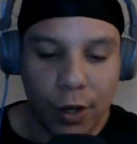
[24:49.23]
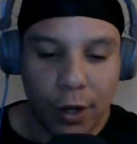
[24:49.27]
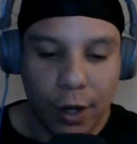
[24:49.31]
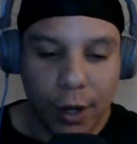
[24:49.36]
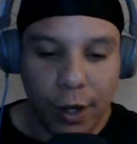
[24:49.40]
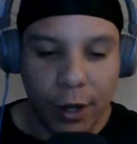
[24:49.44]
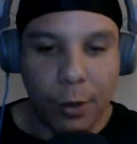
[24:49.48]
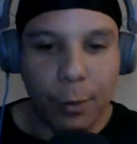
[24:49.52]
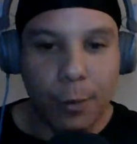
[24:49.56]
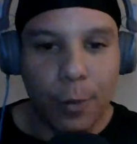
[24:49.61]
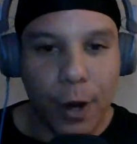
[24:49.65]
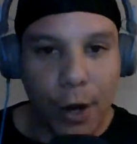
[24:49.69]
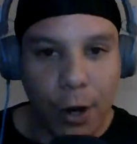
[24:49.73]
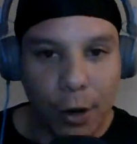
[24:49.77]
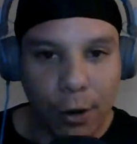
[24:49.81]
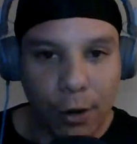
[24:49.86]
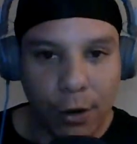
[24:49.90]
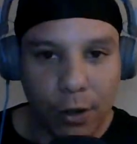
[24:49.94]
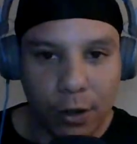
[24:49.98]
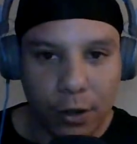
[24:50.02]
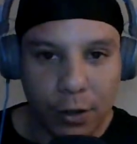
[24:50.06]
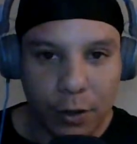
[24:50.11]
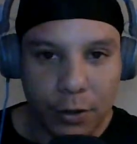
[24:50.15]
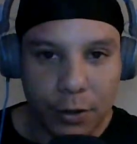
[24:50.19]
in
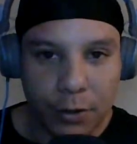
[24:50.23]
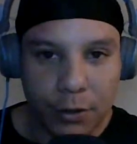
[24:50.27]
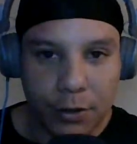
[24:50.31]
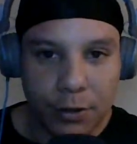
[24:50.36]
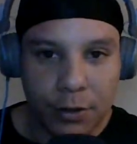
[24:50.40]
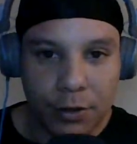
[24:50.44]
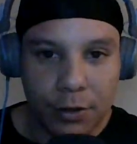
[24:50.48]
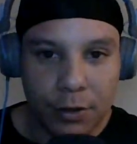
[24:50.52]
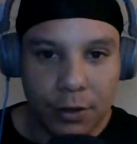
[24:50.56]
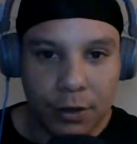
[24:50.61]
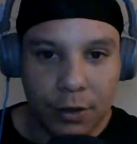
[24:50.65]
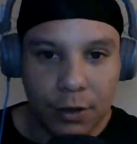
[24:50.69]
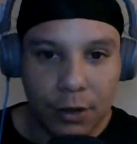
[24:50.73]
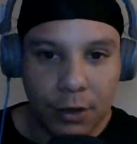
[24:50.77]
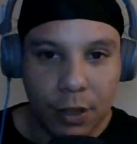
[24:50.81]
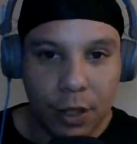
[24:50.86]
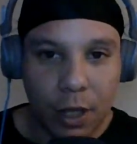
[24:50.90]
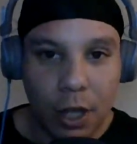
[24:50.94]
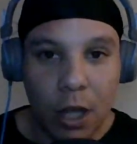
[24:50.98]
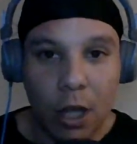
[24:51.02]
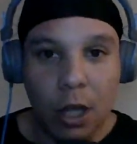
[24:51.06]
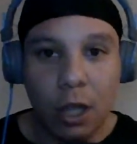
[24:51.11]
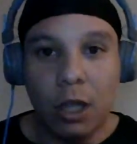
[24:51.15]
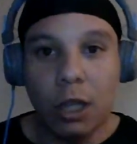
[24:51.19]
America.
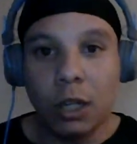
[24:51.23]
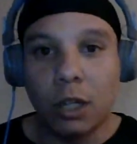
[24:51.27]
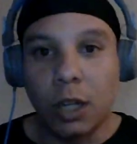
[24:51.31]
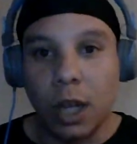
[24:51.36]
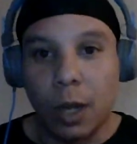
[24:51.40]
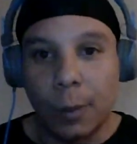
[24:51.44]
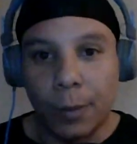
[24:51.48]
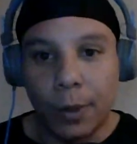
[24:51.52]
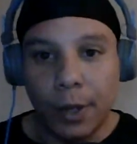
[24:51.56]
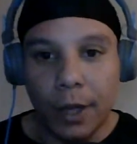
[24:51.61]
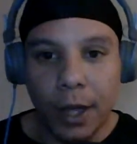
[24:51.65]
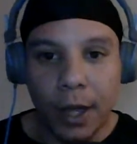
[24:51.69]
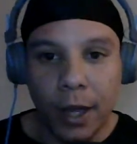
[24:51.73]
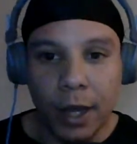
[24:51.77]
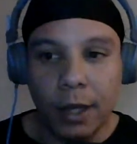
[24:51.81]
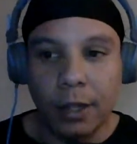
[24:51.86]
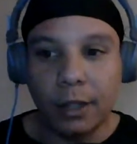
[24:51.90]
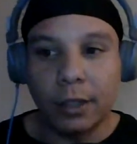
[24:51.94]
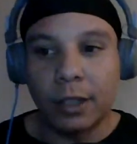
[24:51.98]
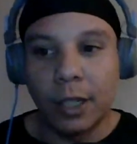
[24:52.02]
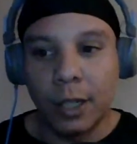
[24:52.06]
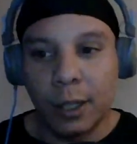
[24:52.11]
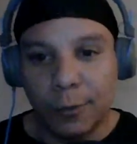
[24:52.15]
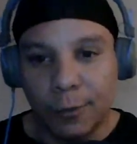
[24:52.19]
Number
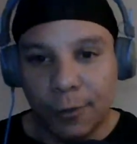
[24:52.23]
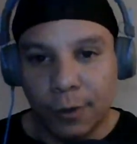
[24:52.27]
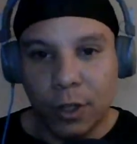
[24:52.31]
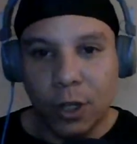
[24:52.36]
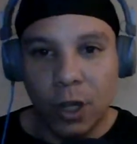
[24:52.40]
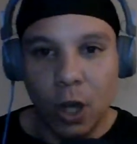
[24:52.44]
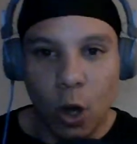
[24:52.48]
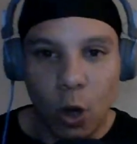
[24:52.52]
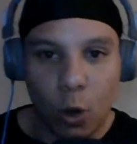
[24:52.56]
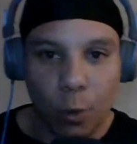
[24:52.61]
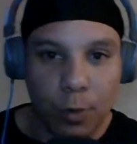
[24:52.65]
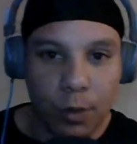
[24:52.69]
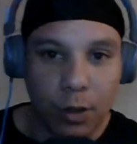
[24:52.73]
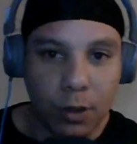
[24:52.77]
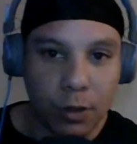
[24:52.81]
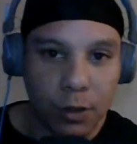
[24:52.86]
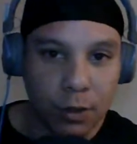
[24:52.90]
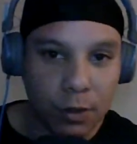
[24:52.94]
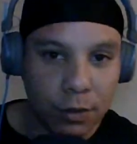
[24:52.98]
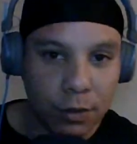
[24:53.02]
8, this for Kobe.